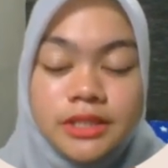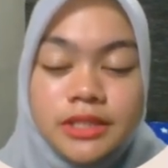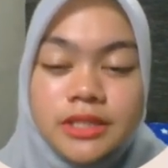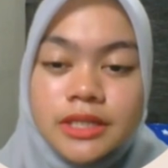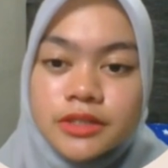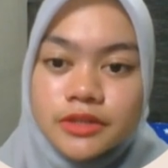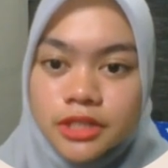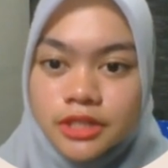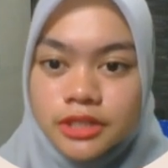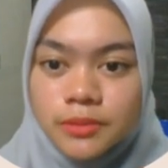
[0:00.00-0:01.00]
It's not just
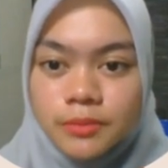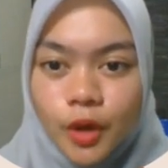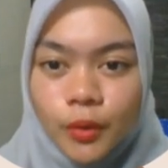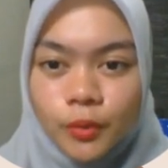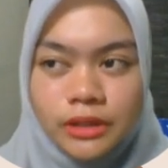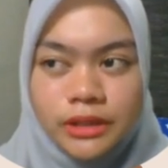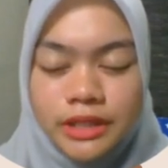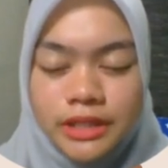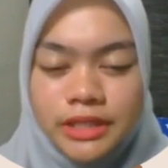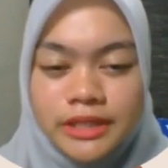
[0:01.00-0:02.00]
about
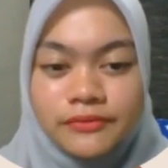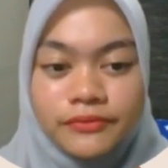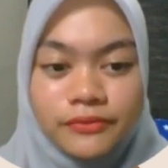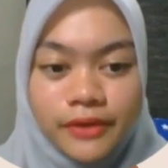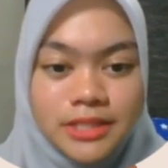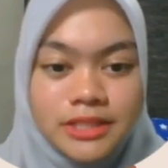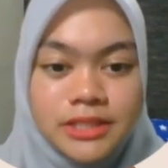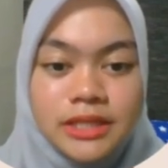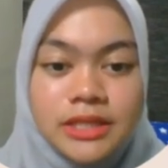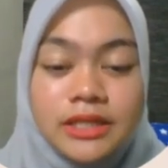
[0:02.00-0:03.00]
learning facts, it
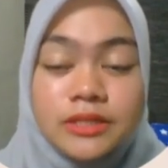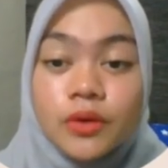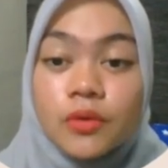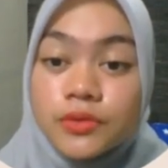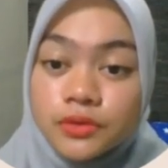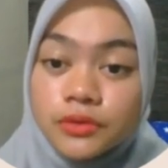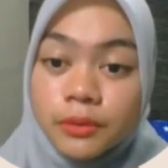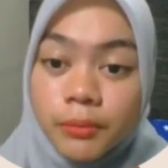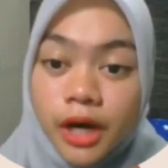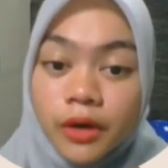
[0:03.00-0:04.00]
is also
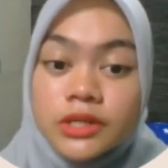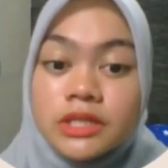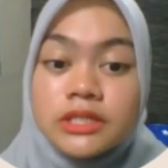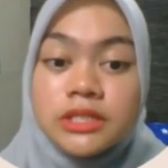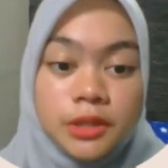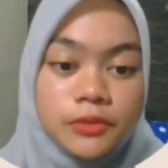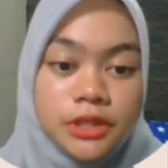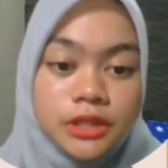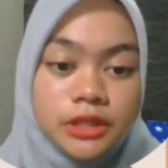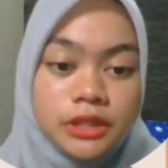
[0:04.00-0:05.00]
about
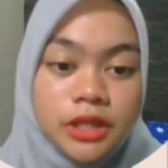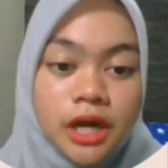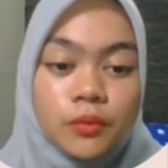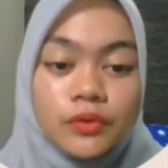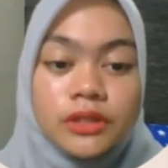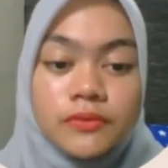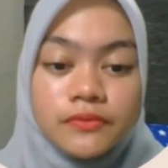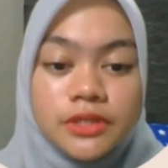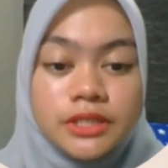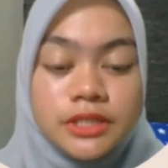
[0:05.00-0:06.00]
celebrating our
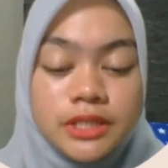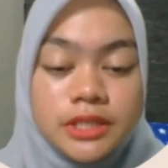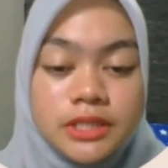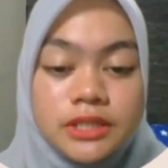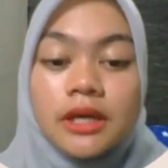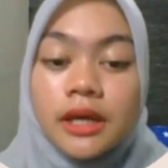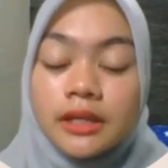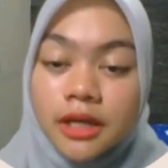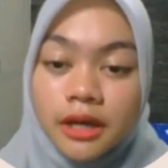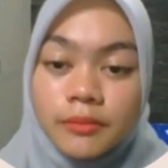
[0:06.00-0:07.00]
differences and
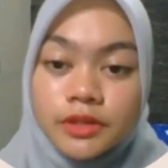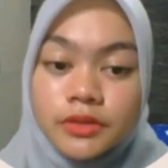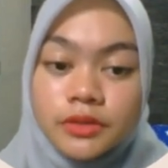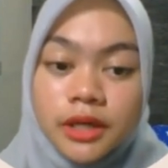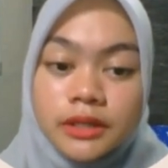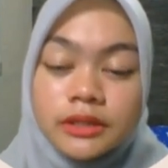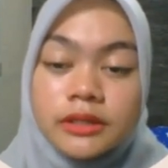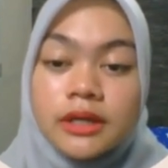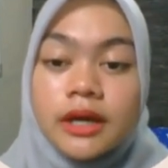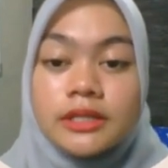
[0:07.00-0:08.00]
coming together
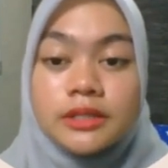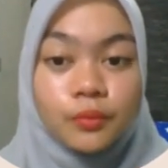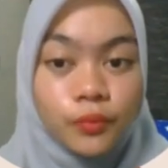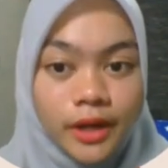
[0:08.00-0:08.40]
as a one